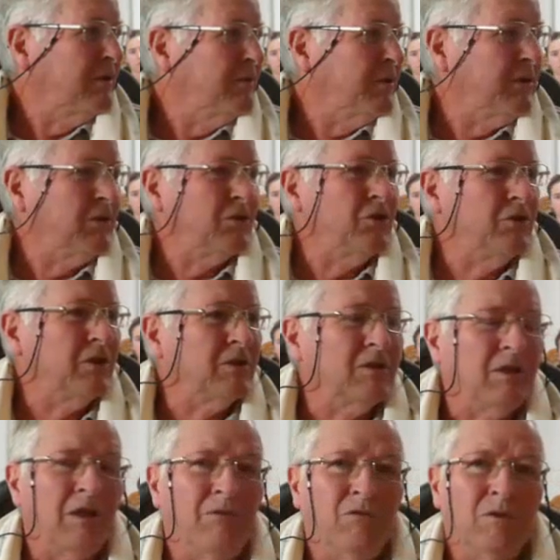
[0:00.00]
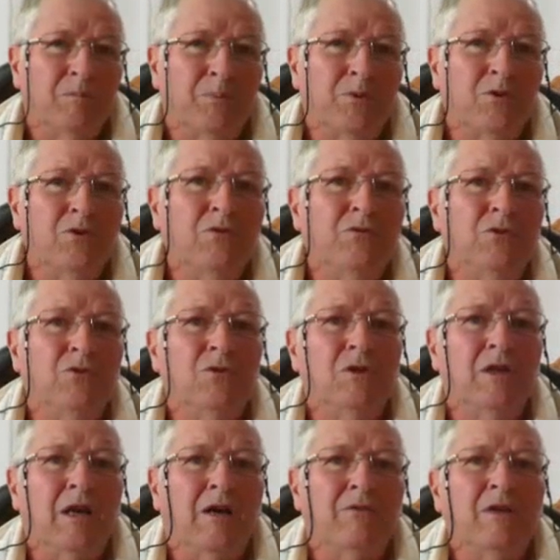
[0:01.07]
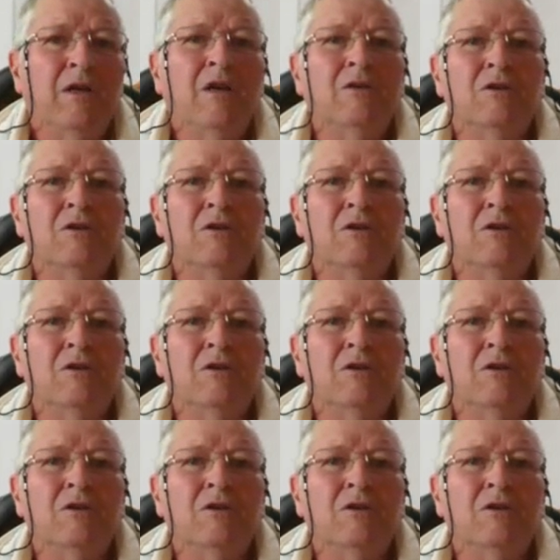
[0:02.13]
Because you're going to have to prove your love,